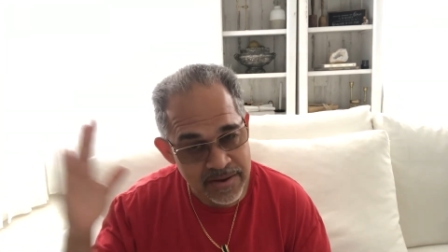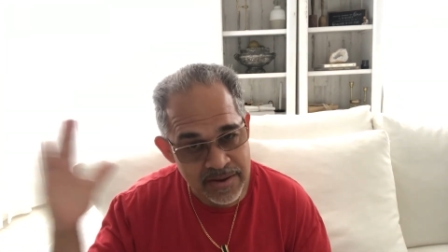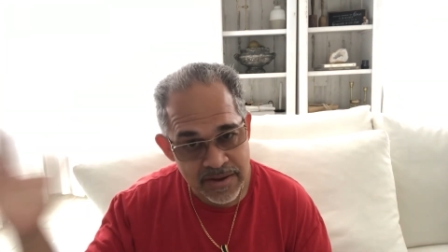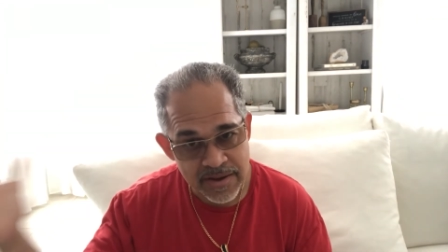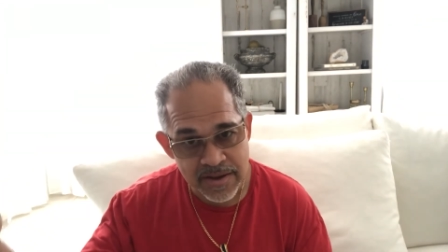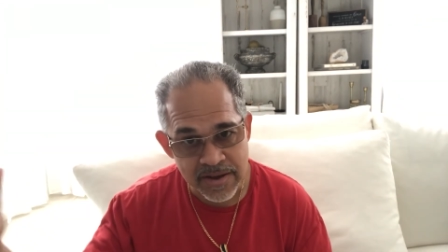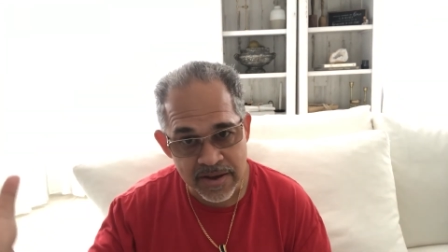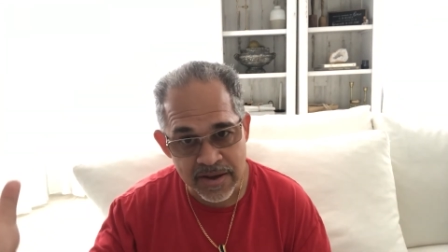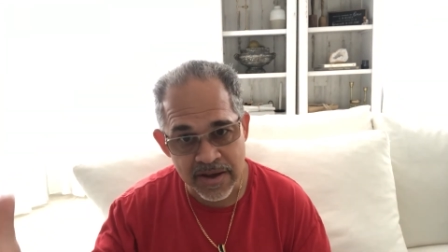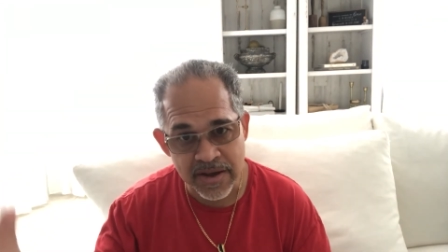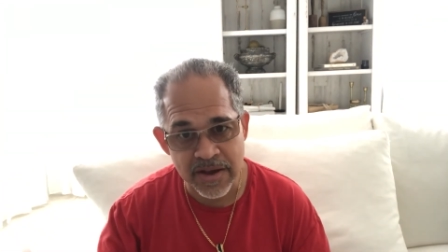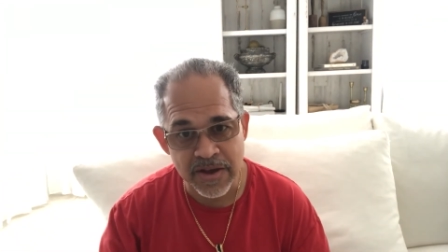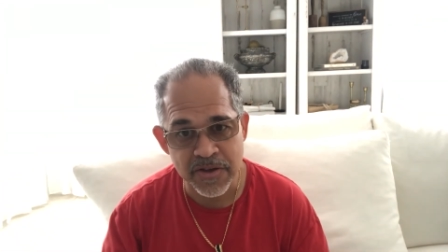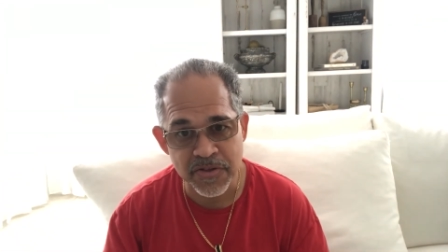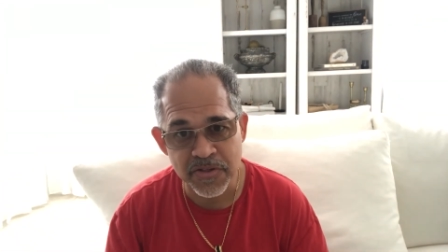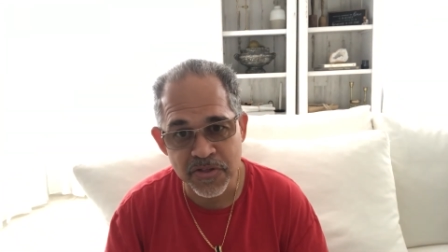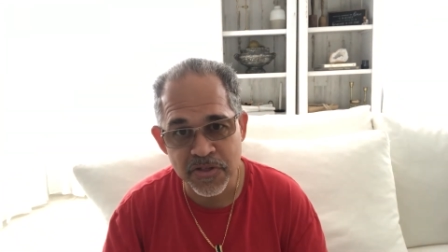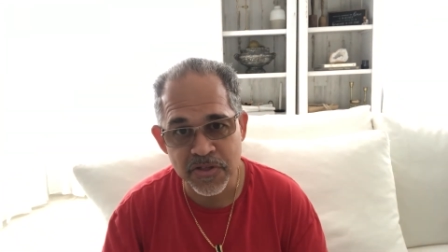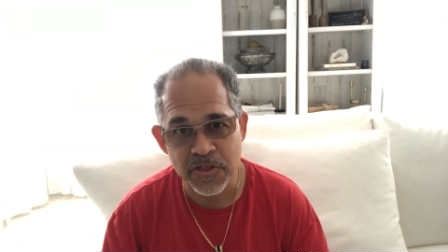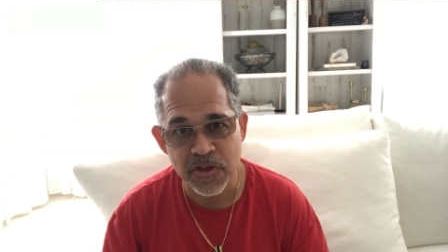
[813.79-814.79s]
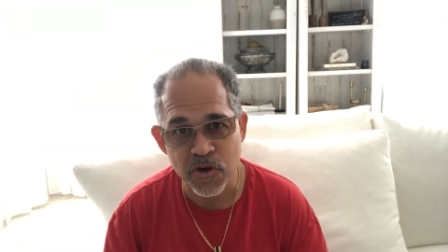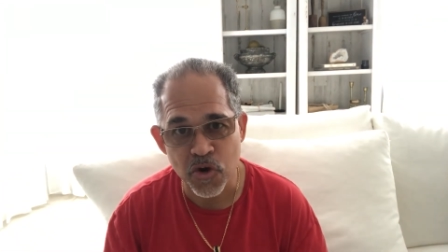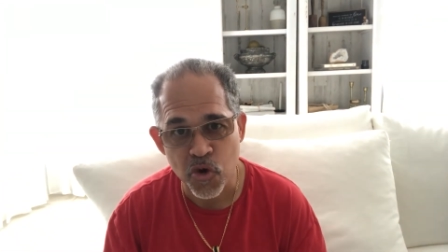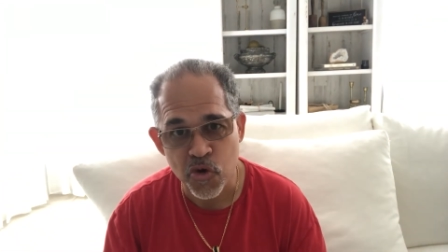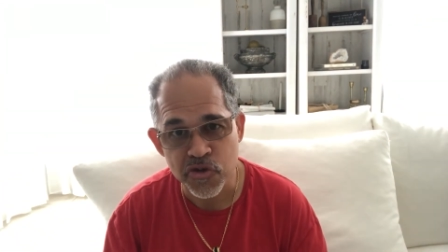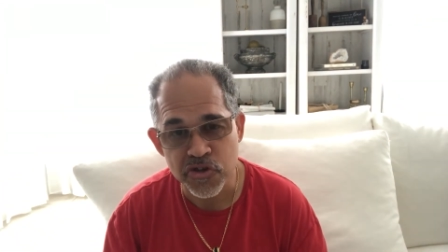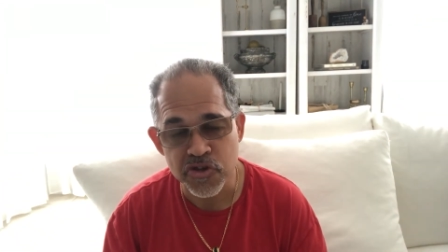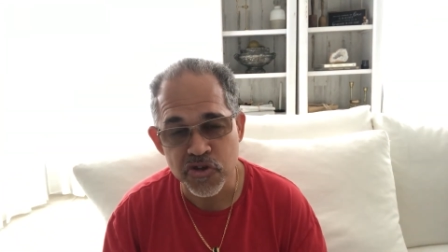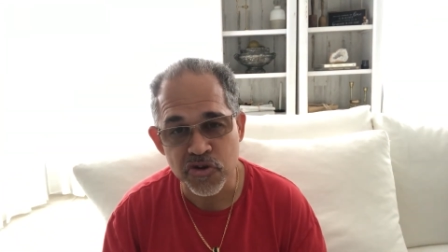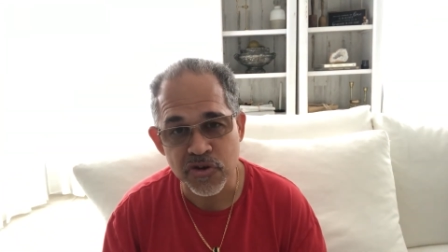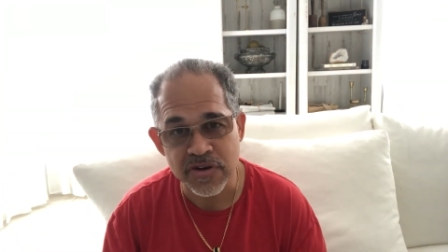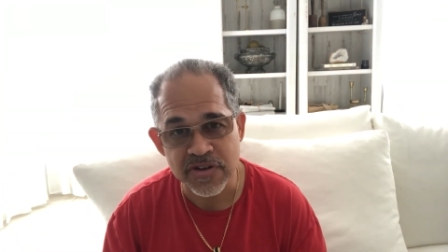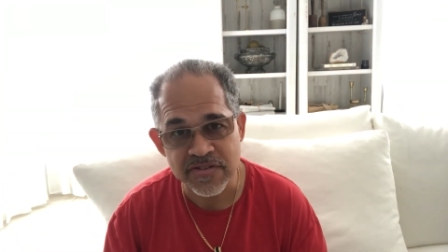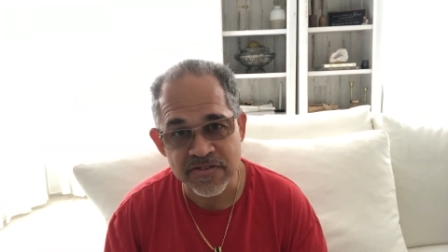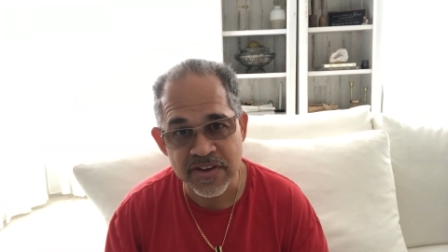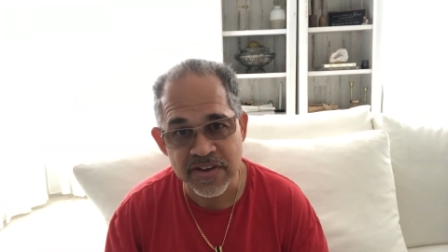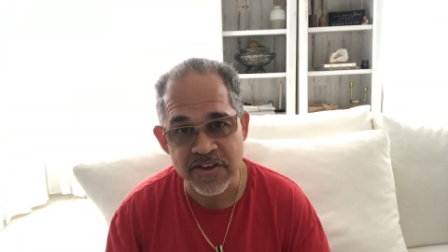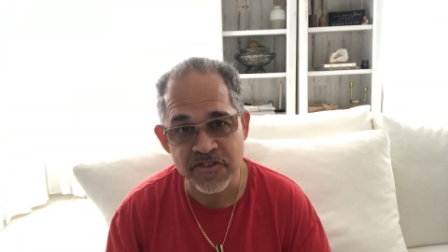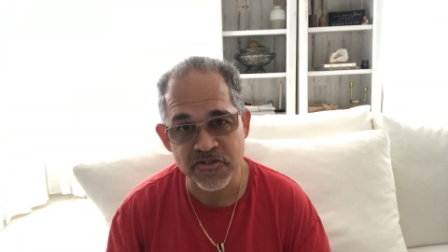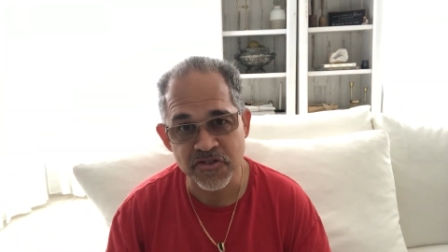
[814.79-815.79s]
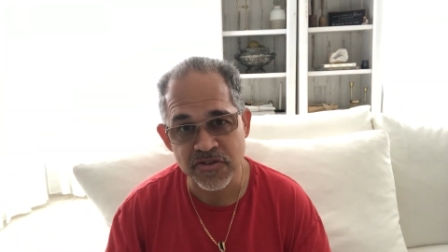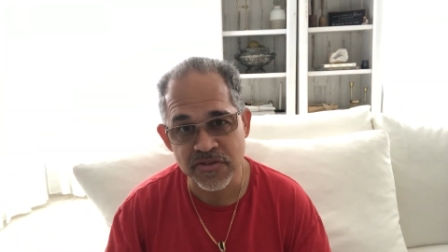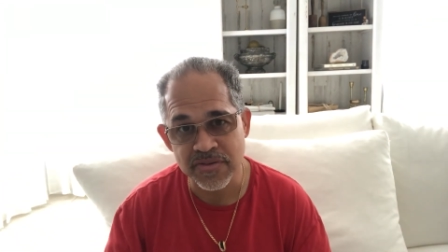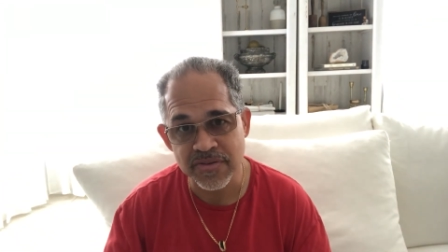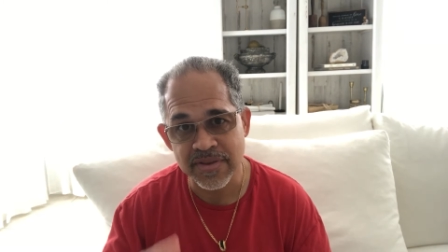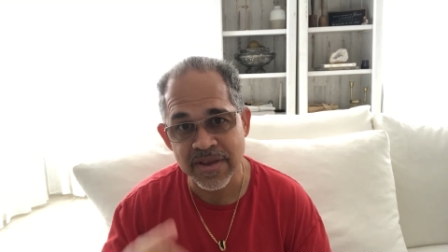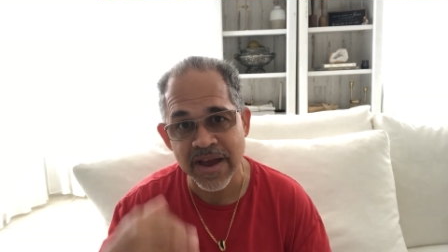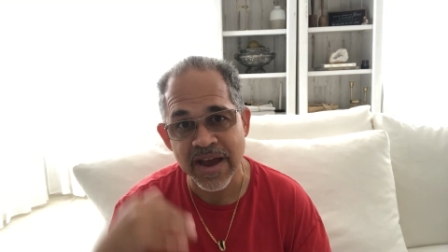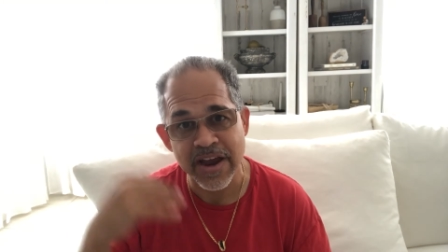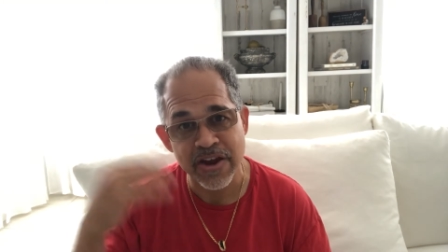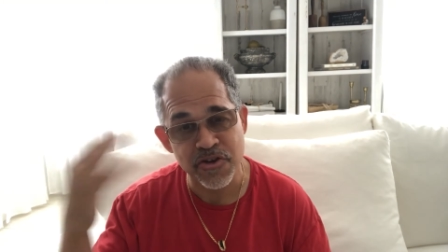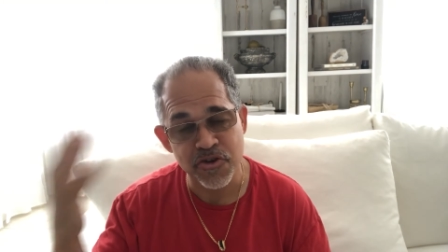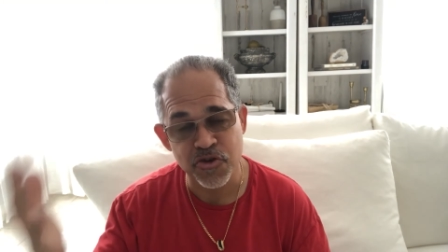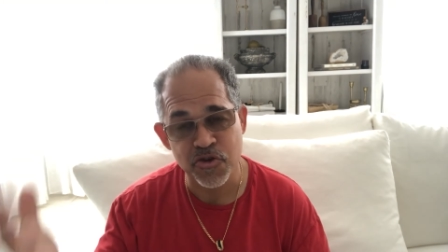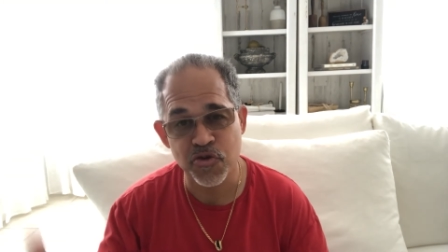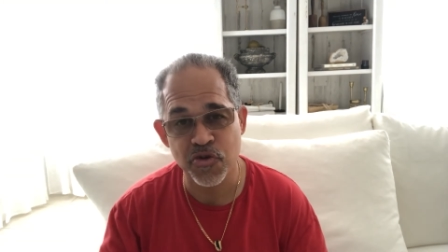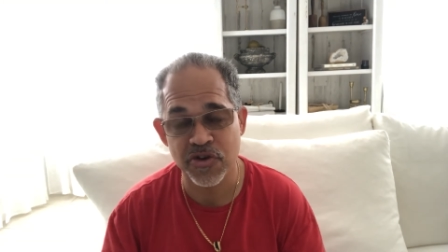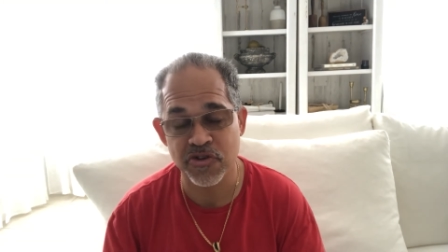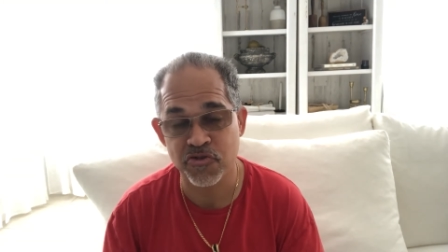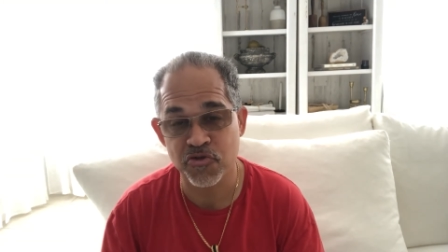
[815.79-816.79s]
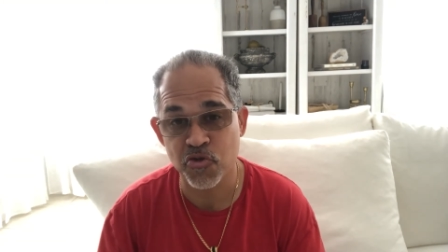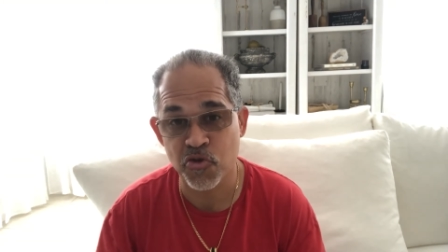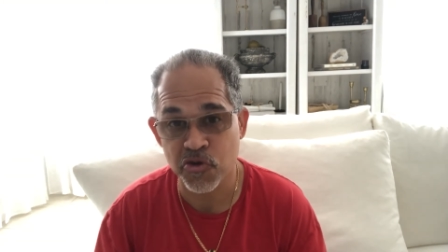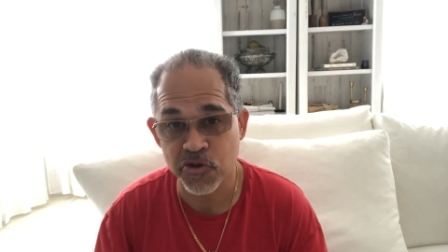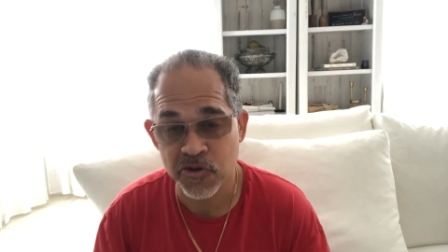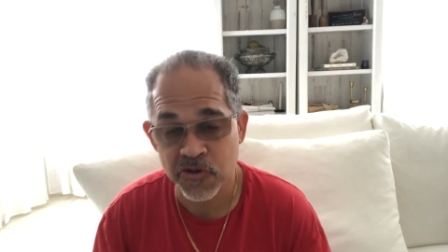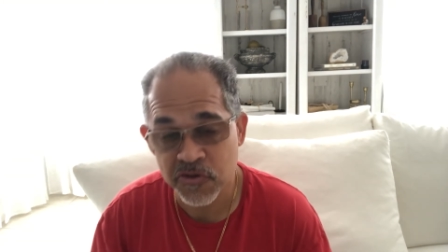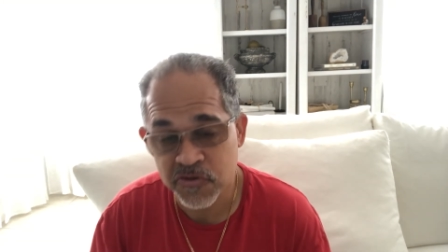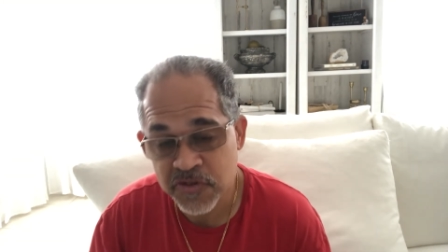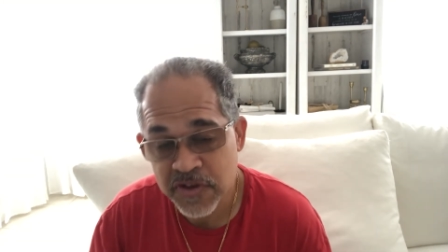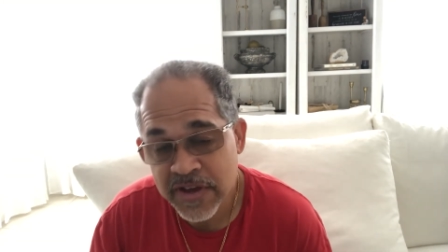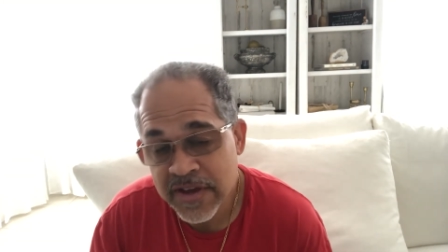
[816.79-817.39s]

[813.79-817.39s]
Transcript: the lower the utilization, the higher your credit score goes.